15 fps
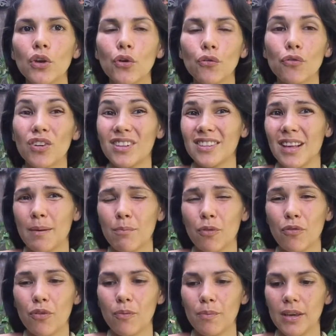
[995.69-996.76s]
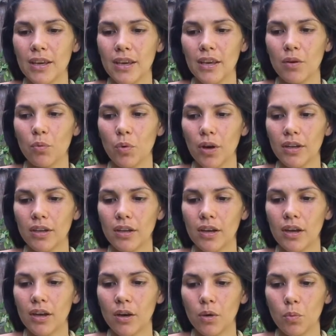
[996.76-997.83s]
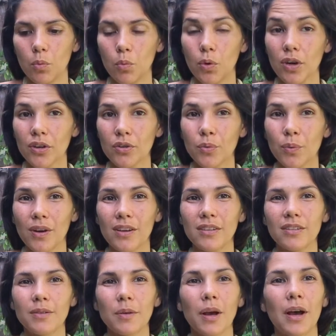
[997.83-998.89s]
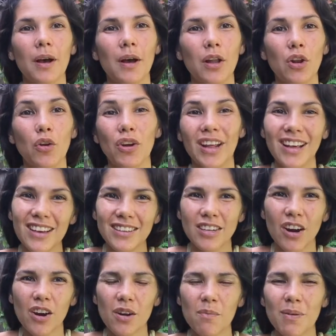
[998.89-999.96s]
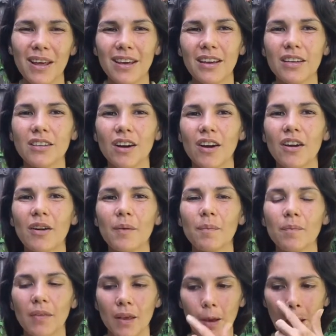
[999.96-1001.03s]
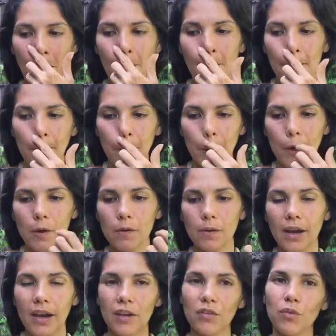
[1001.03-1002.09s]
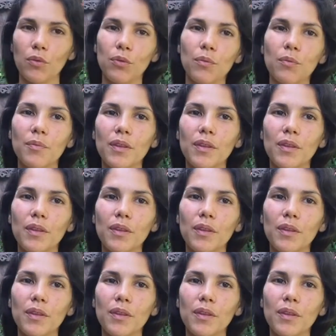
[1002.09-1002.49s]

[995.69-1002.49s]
For example, for me, what worked was learning guitar, playing guitar. I had to,